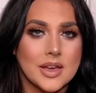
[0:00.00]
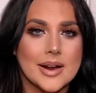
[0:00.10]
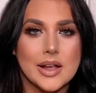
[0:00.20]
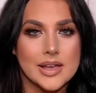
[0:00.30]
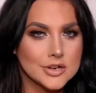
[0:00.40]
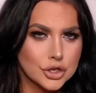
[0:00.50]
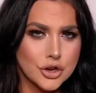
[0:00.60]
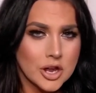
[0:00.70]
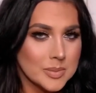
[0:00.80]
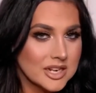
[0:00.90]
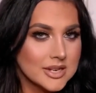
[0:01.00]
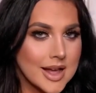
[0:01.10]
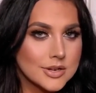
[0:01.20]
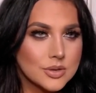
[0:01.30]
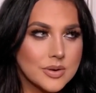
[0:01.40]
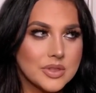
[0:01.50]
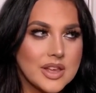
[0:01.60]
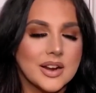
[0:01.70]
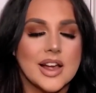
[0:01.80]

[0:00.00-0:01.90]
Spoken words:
like a get to know me tag sort of thing,